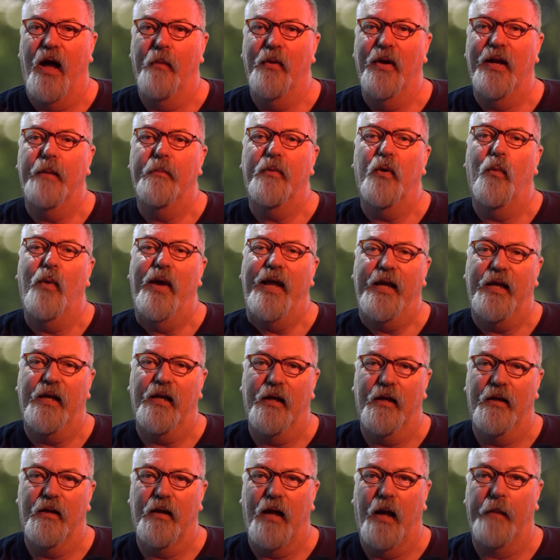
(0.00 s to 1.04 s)
When I'm awake,
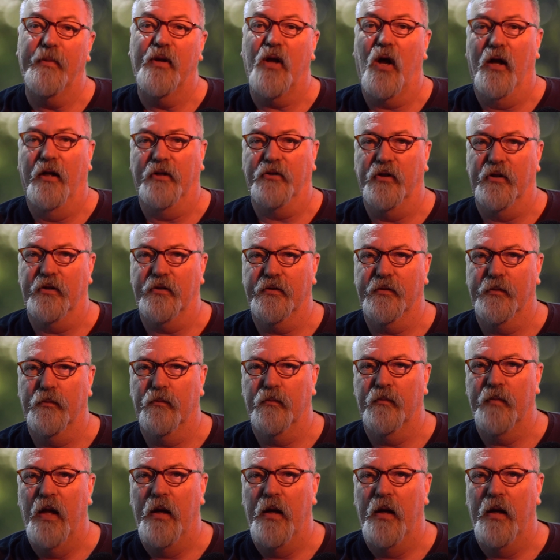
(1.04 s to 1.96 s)
I'm conscious.